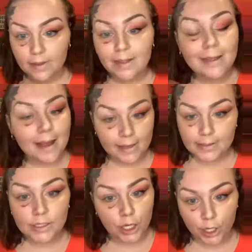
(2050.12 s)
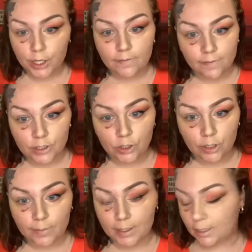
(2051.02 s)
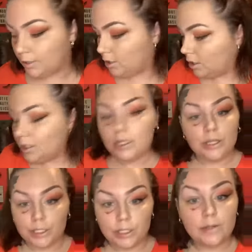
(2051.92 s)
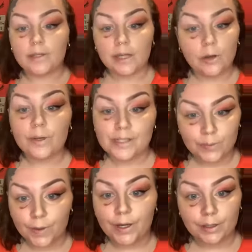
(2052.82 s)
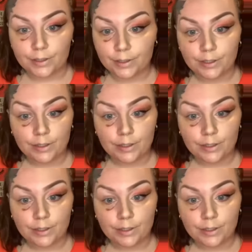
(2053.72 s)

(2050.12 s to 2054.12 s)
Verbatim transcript: the last herb. Do you hear me? The, the dog is frightened.